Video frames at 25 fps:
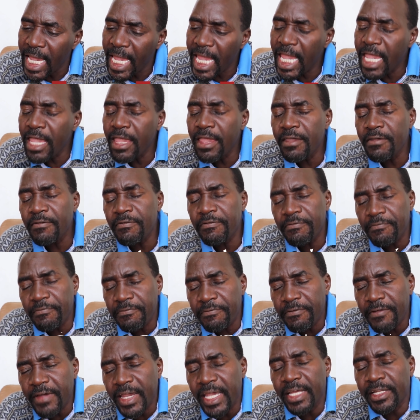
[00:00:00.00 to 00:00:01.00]

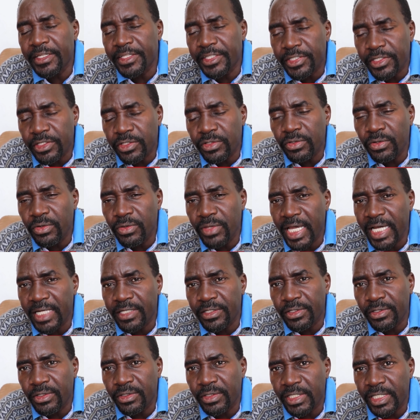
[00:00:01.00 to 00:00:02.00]
If it's true
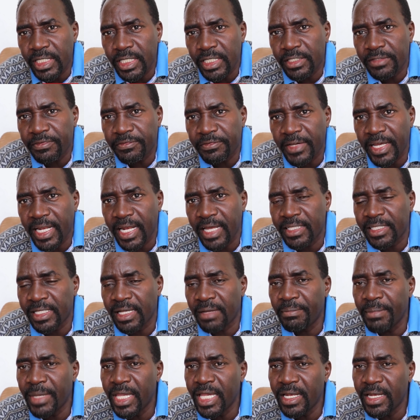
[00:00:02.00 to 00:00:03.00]
that Rotich fell as
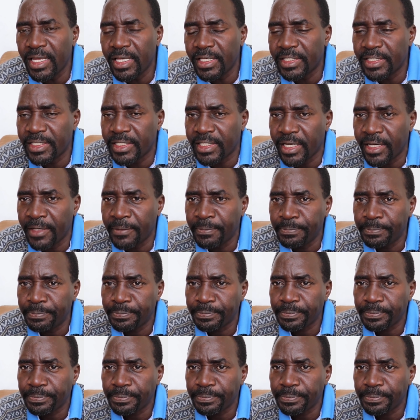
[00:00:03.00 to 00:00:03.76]
a minister